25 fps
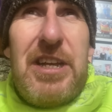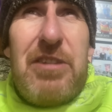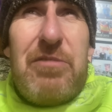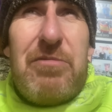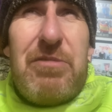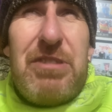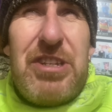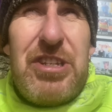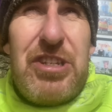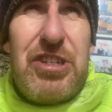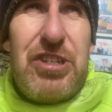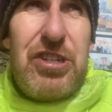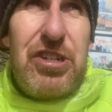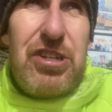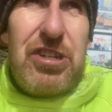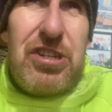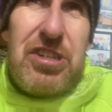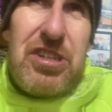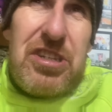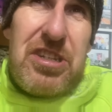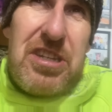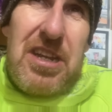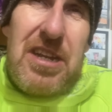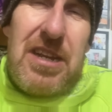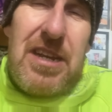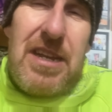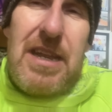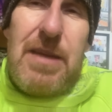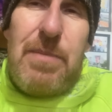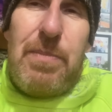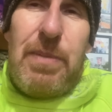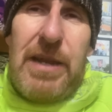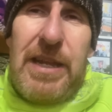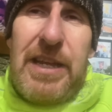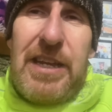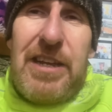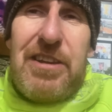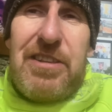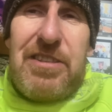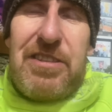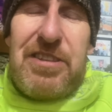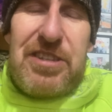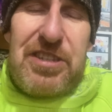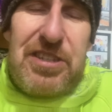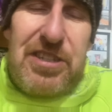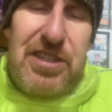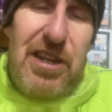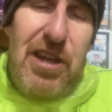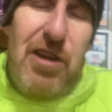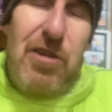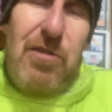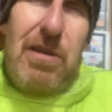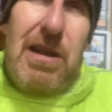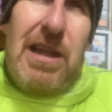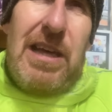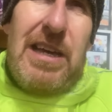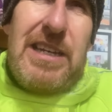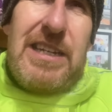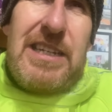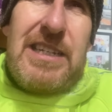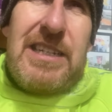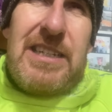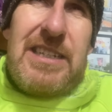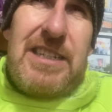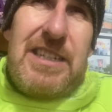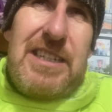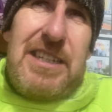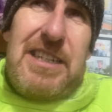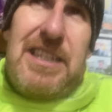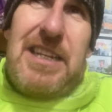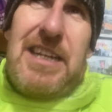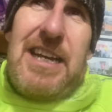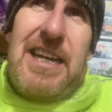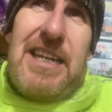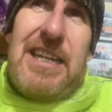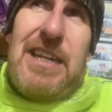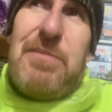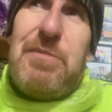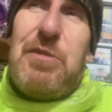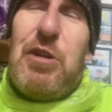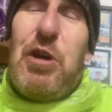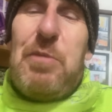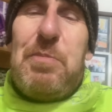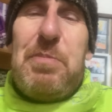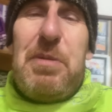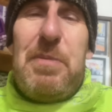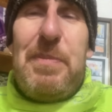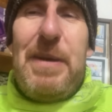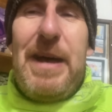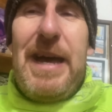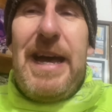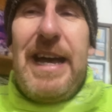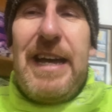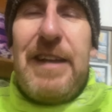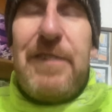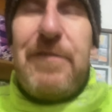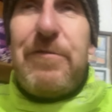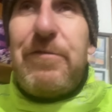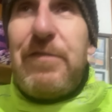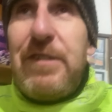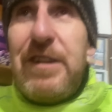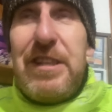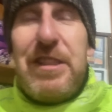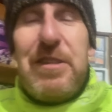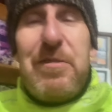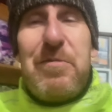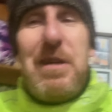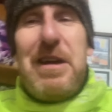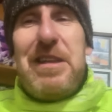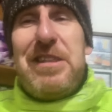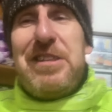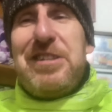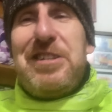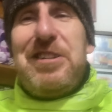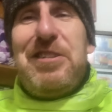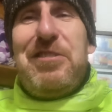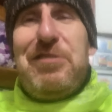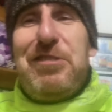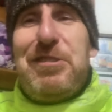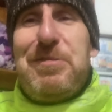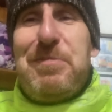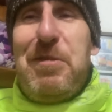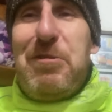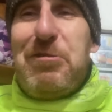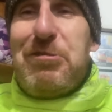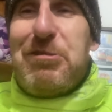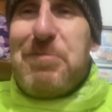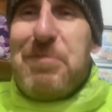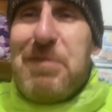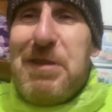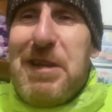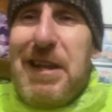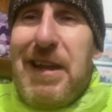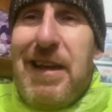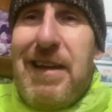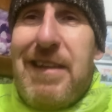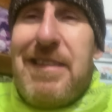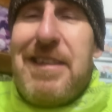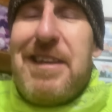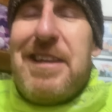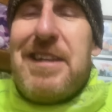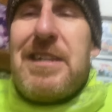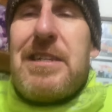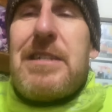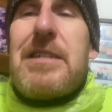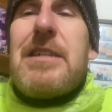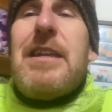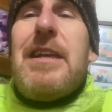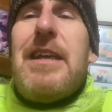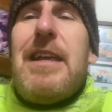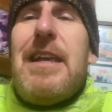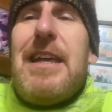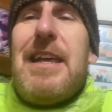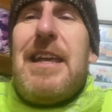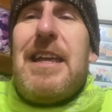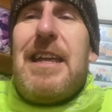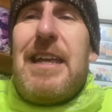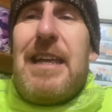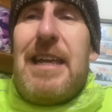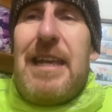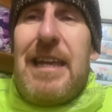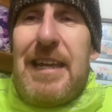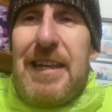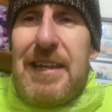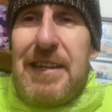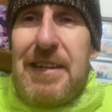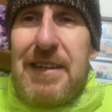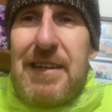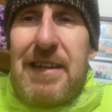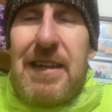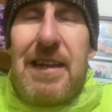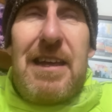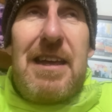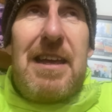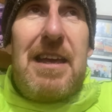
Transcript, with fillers: we're just nibbling at the snow line and I'm not prepared for it and the weather's not supposed to be like this in,